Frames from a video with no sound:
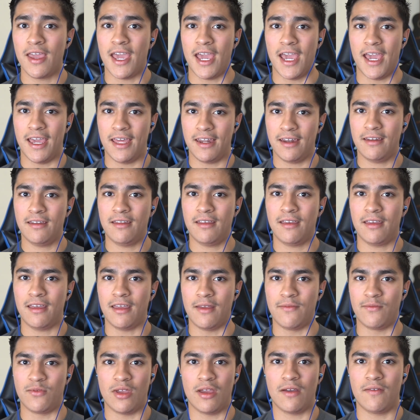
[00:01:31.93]
And
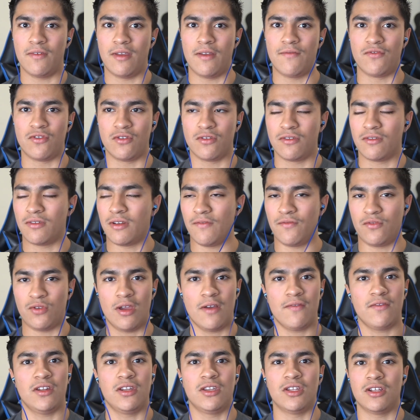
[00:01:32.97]
if you have, if you're, if you
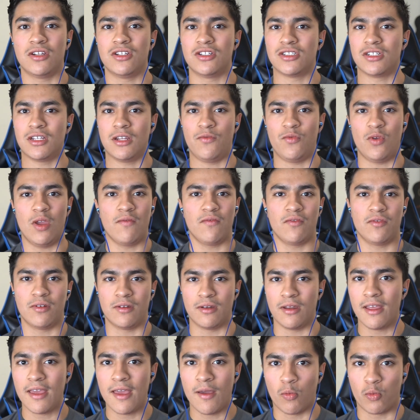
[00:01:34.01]
haven't done shit, if you
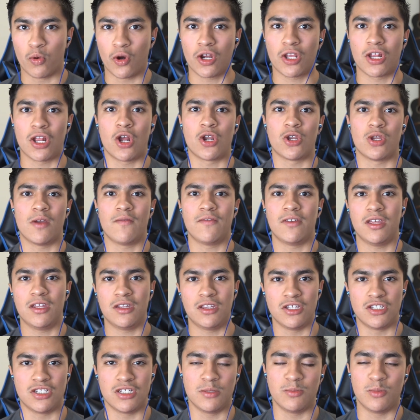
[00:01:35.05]
haven't worked out, you haven't hit
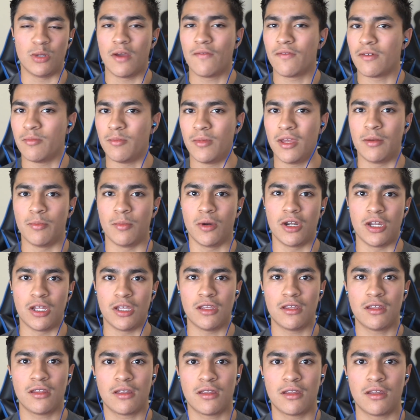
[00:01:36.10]
the gym, you haven't made
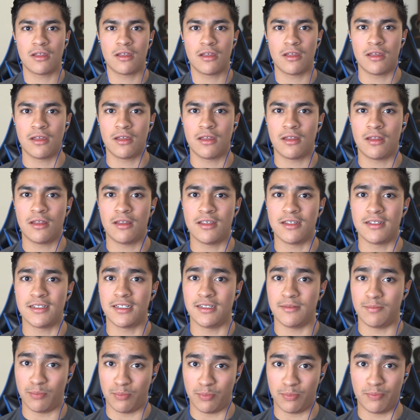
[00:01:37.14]
money,
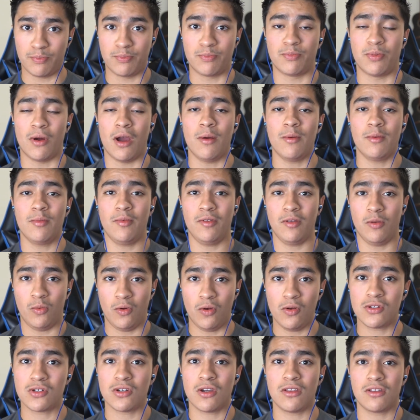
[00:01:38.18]
she probably
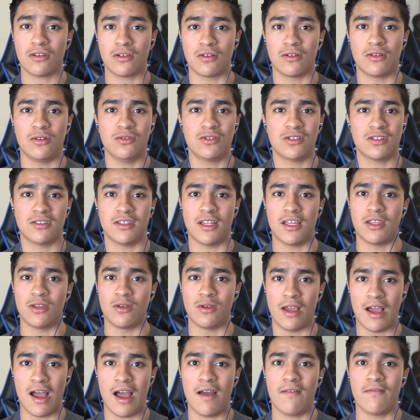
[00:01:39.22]
will draw the conclusion that
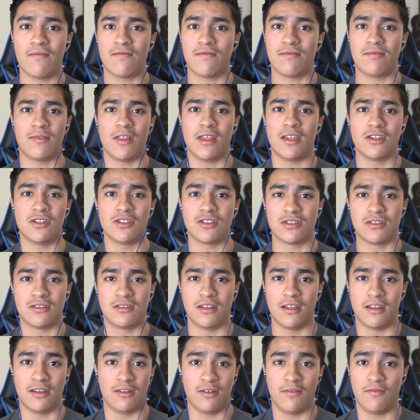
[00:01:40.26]
you have that
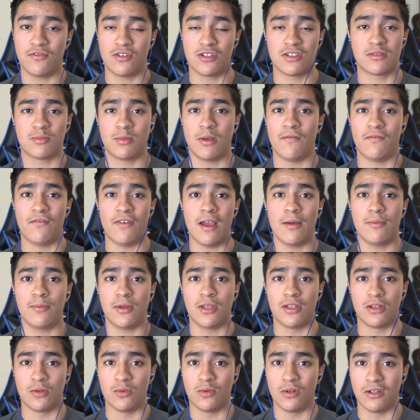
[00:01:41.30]
that you've just been
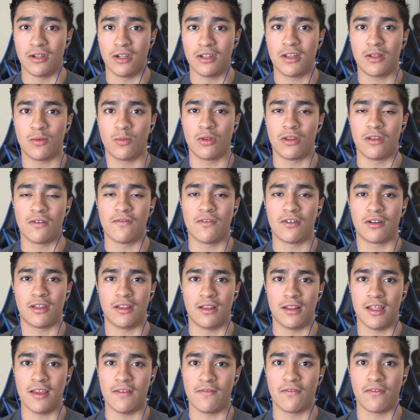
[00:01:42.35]
fapping, doing nothing with your
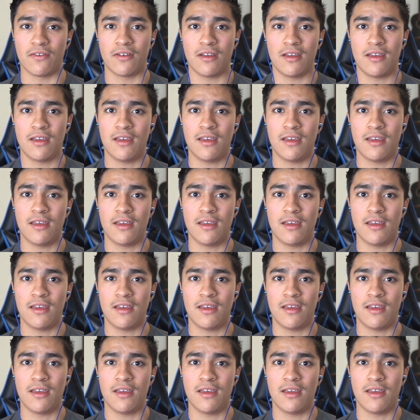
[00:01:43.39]
fucking life.